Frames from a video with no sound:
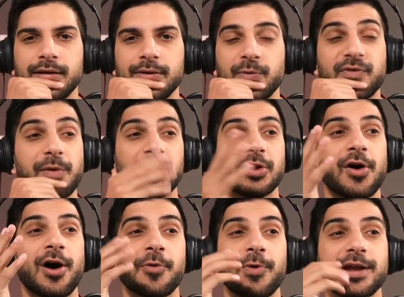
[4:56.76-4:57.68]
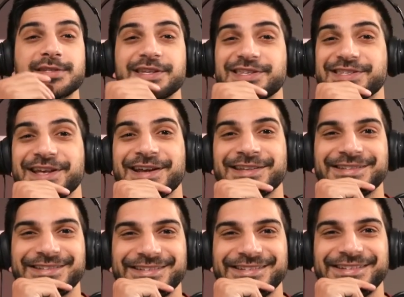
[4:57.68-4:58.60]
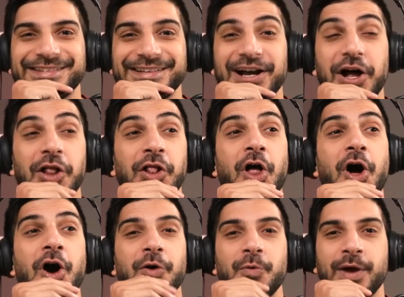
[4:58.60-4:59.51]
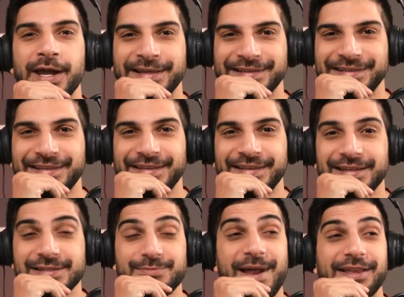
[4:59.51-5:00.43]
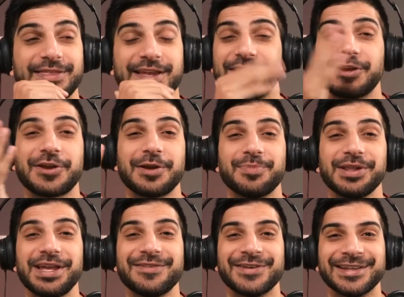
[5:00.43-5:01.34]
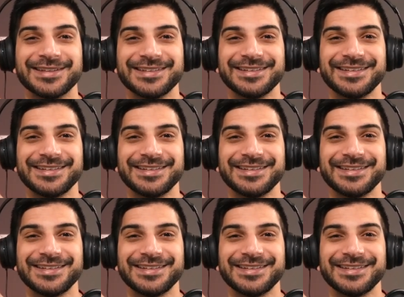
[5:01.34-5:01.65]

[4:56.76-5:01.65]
We've come a long way since then. A long way. Because back then you couldn't believe it.